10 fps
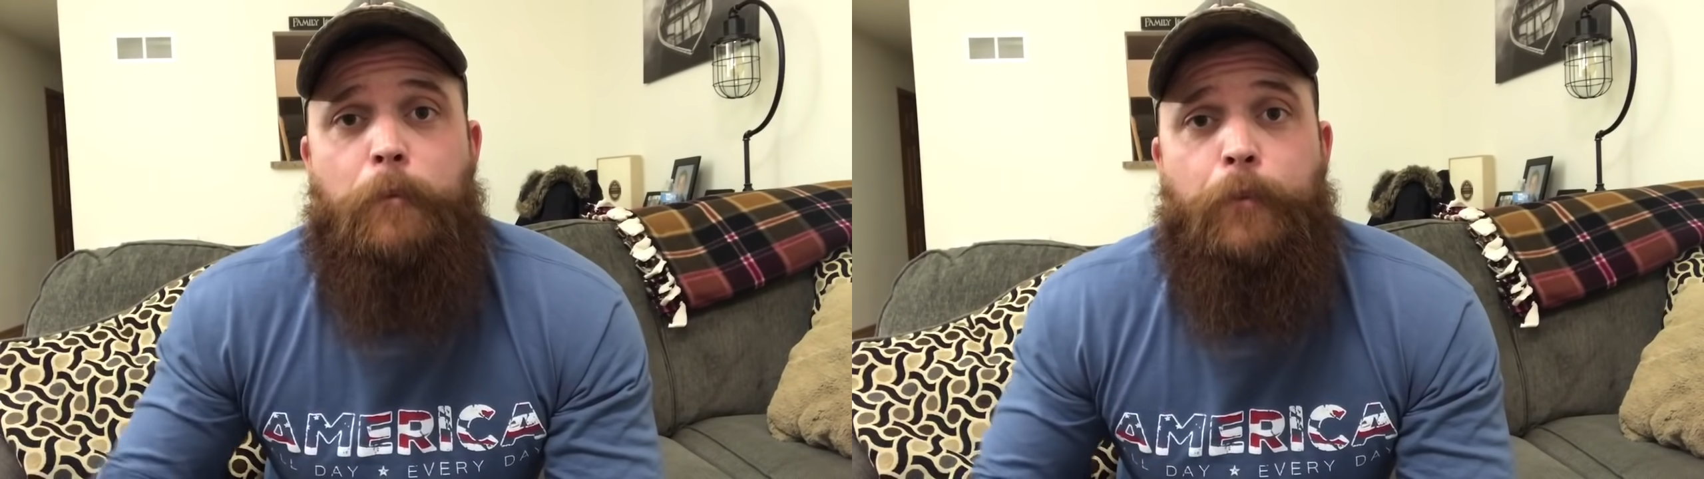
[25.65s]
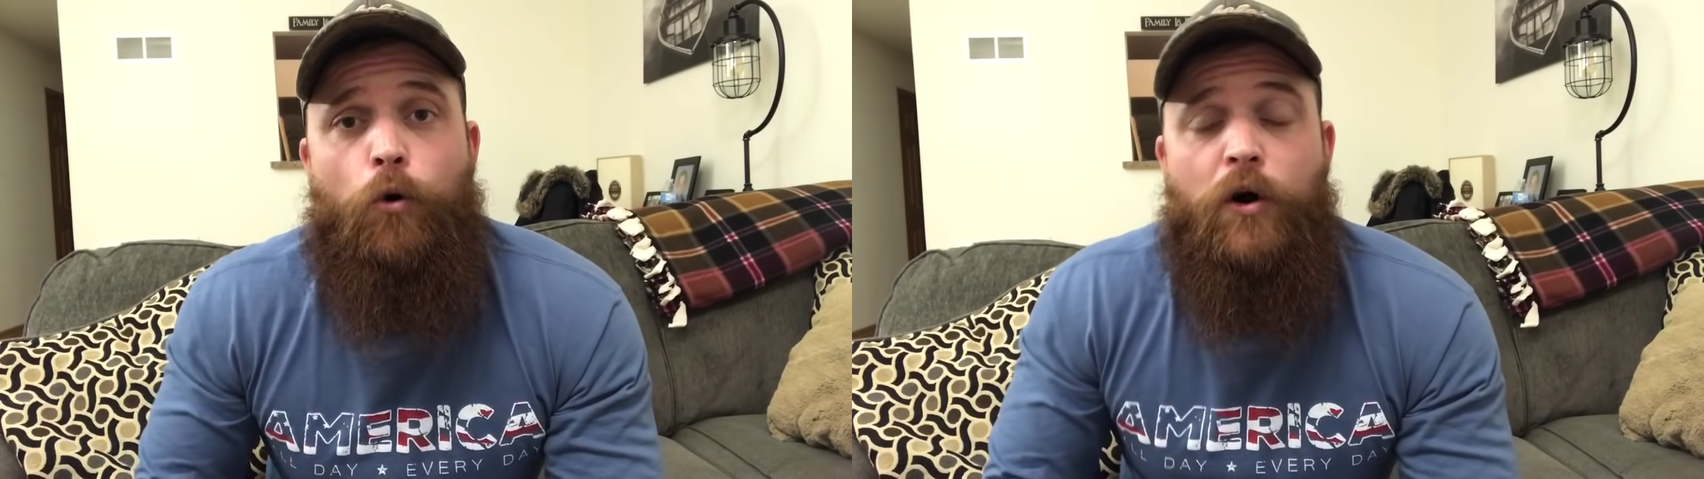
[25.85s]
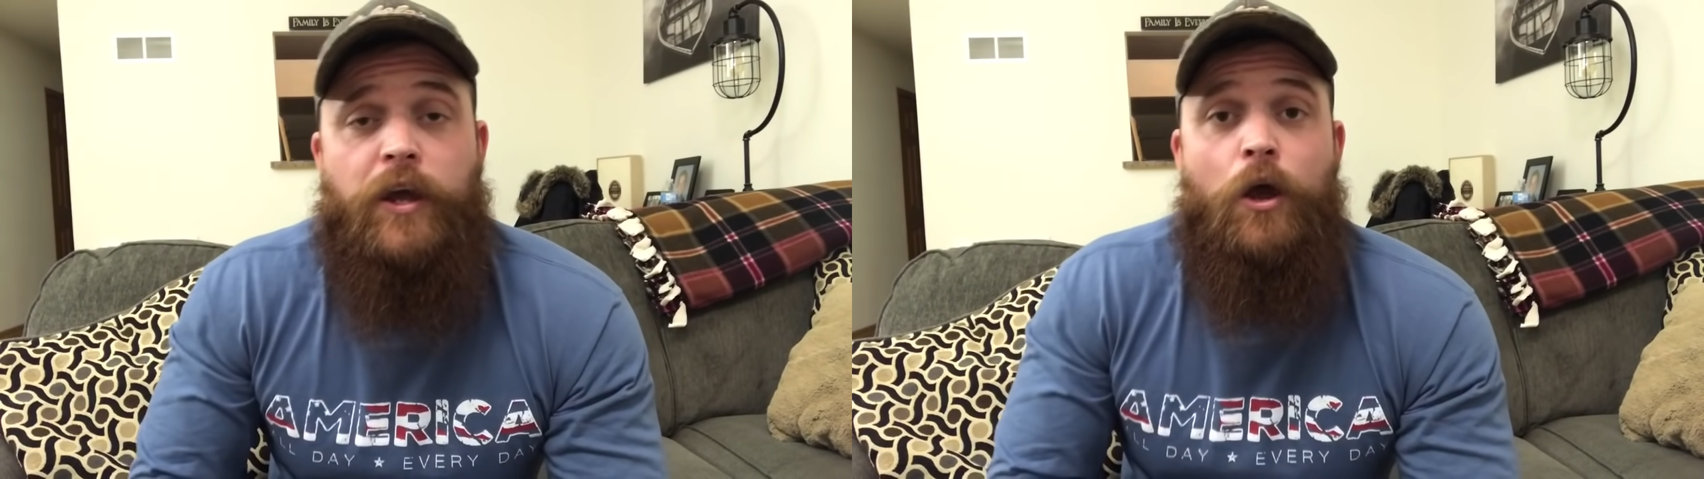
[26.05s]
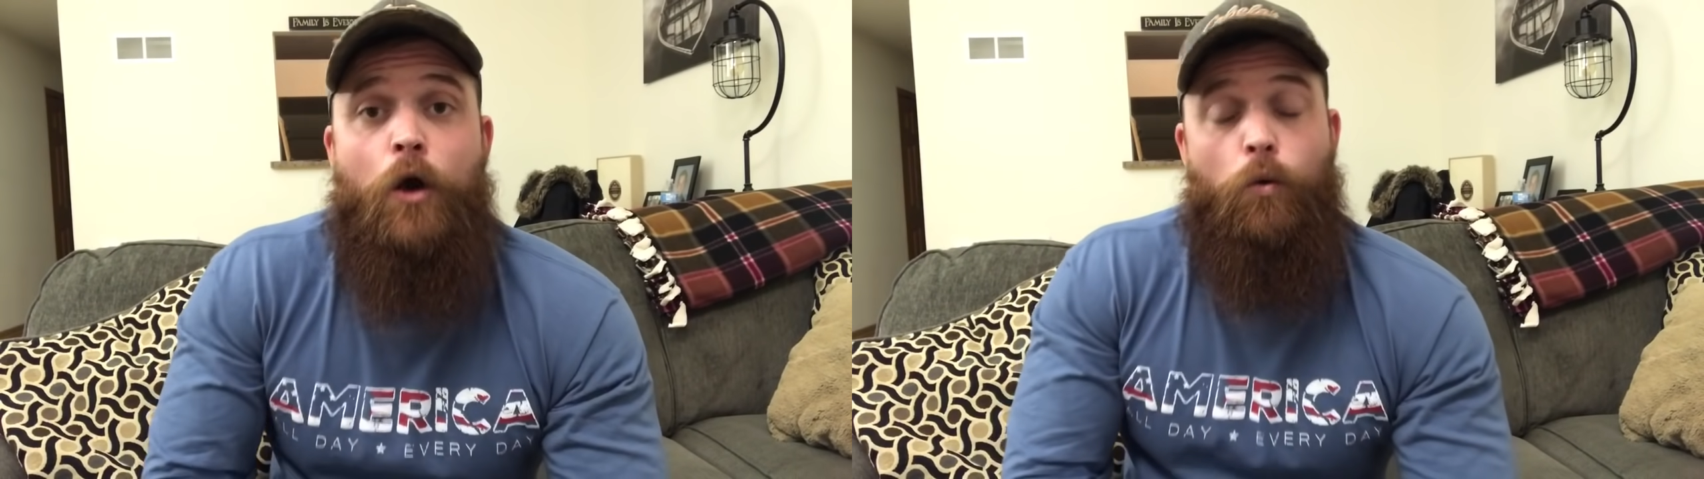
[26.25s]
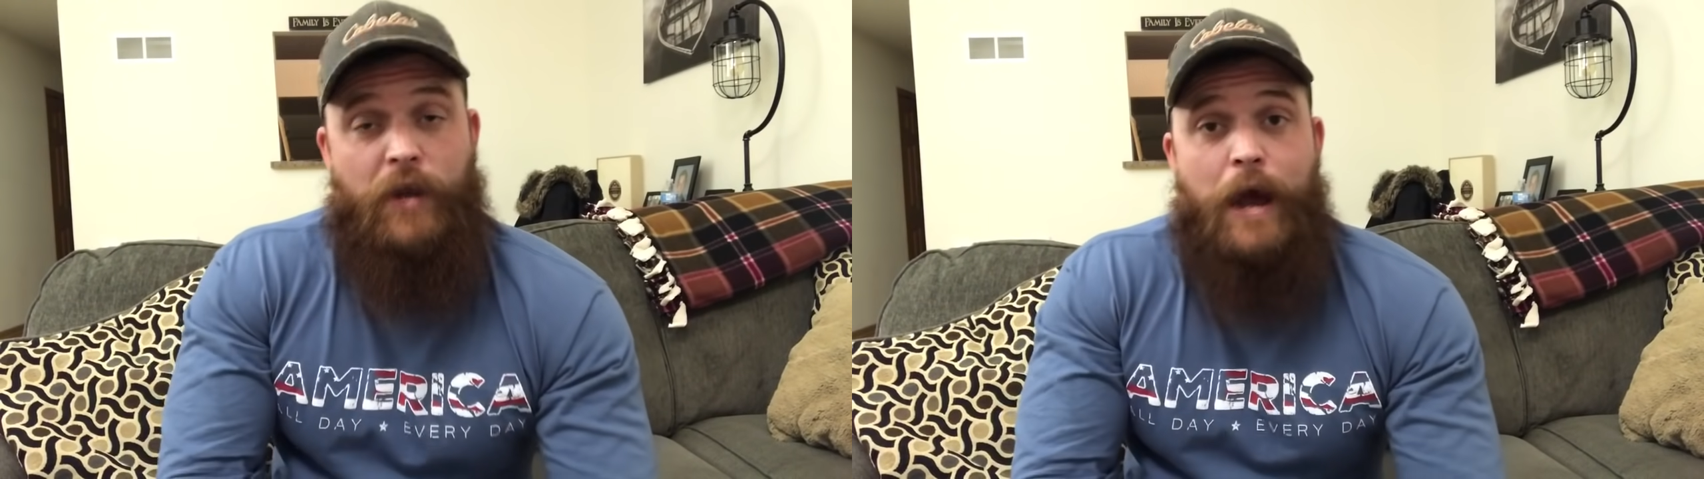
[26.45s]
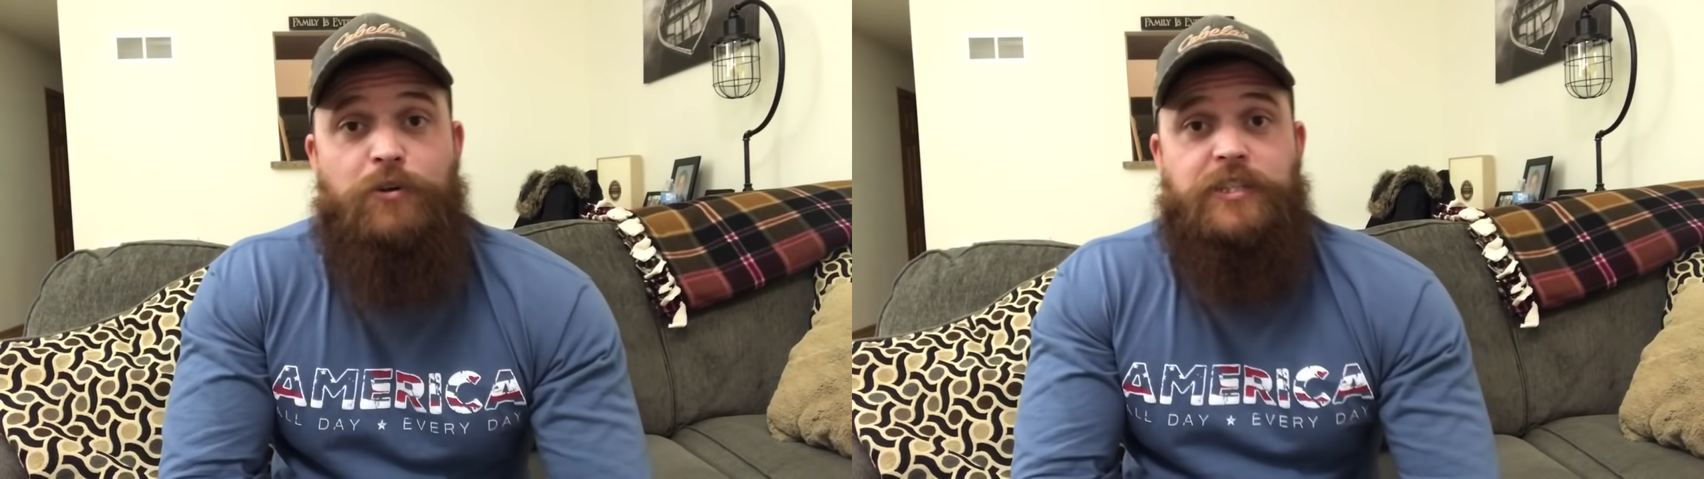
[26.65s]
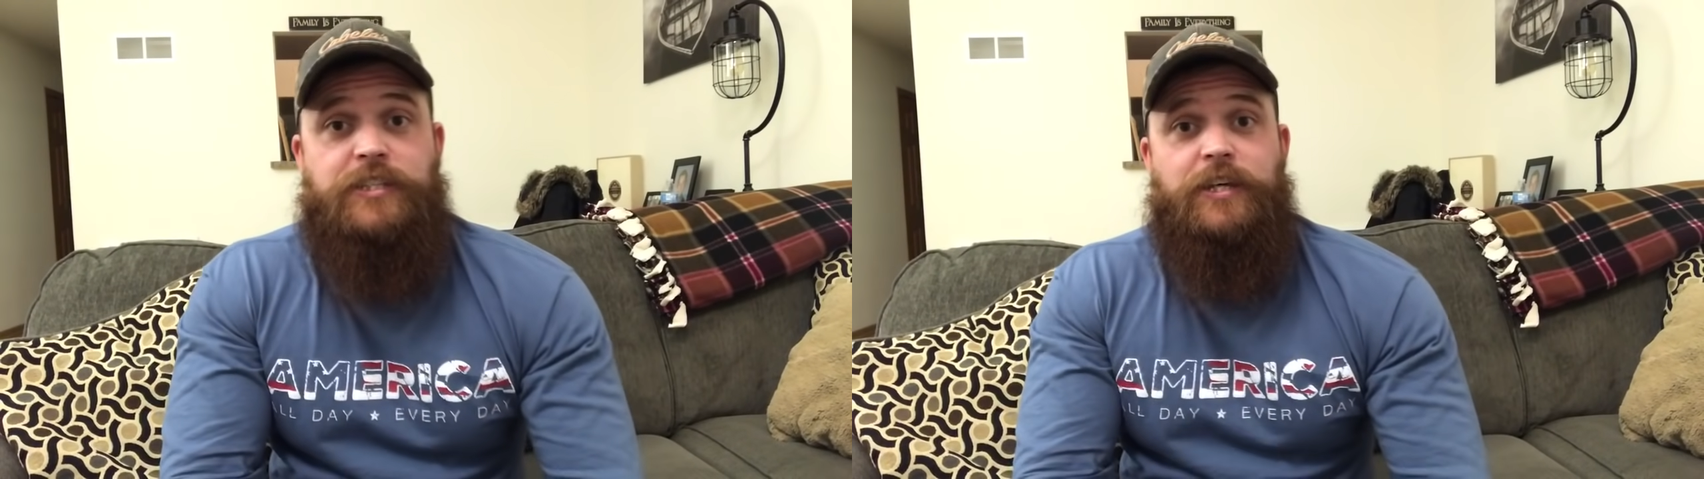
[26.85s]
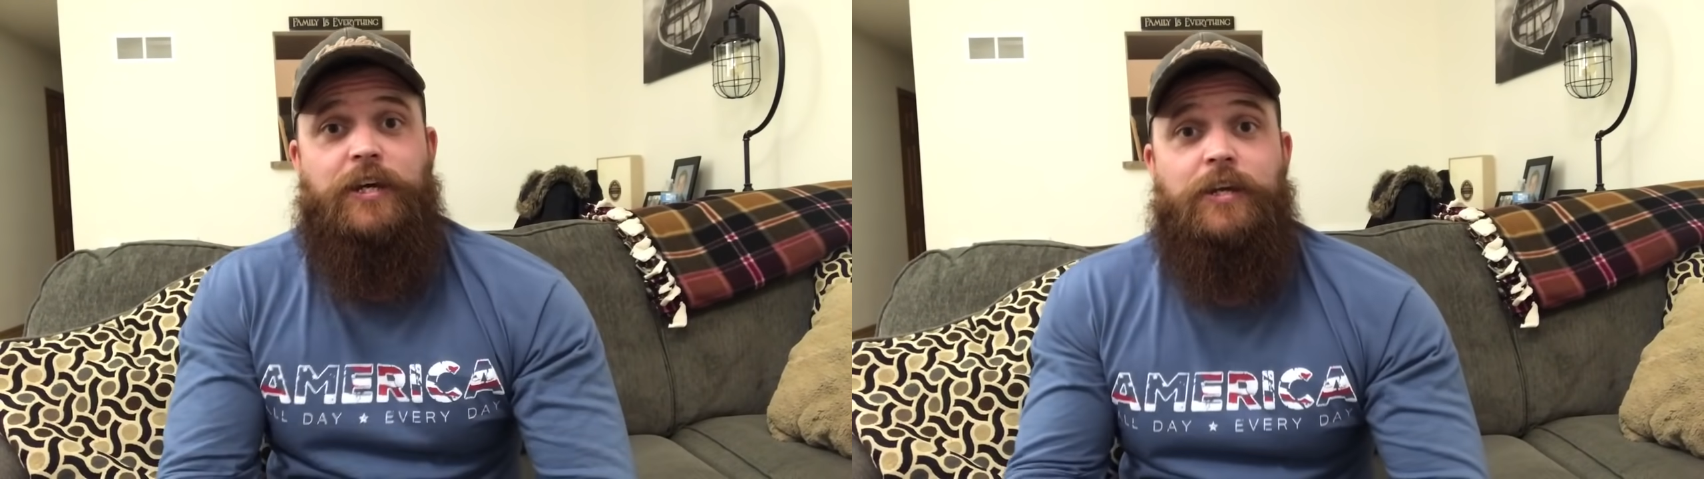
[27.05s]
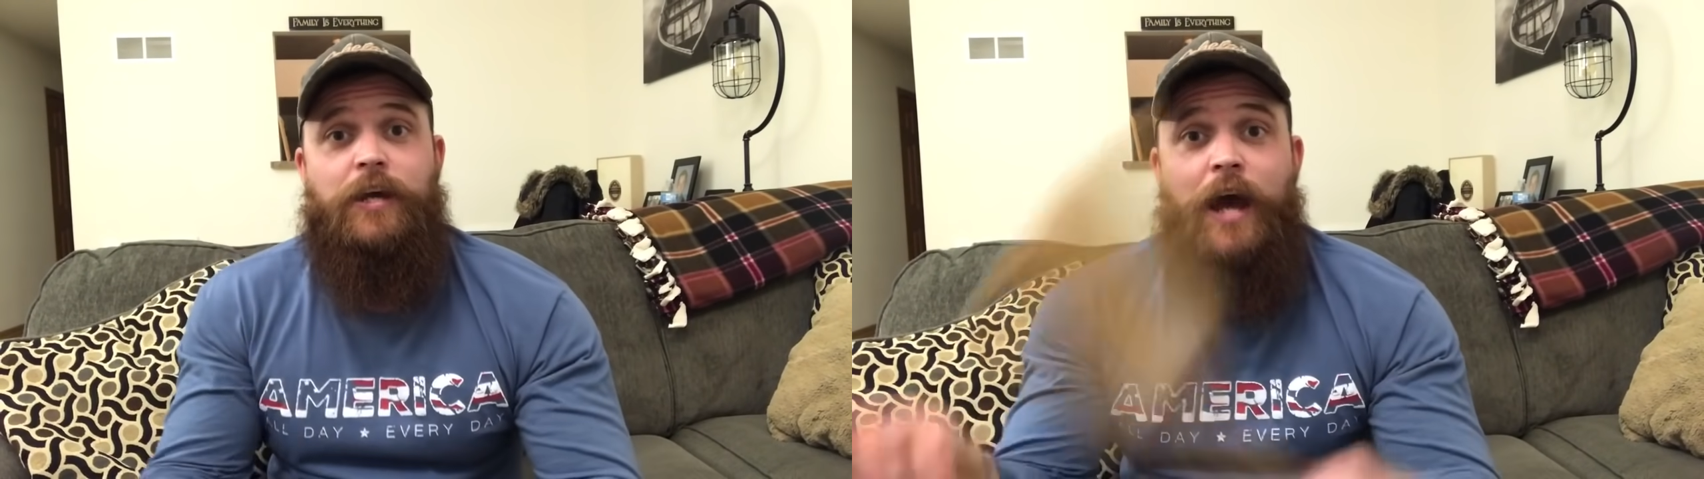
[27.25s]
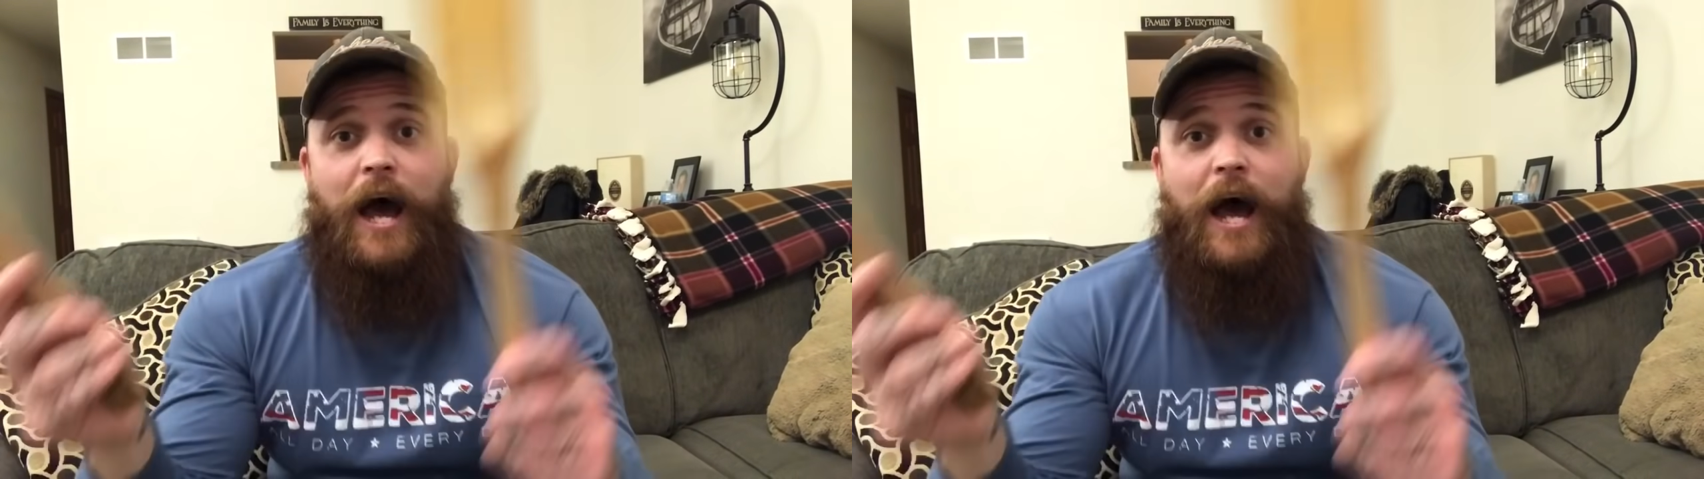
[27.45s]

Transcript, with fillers: boy. When I was a kid,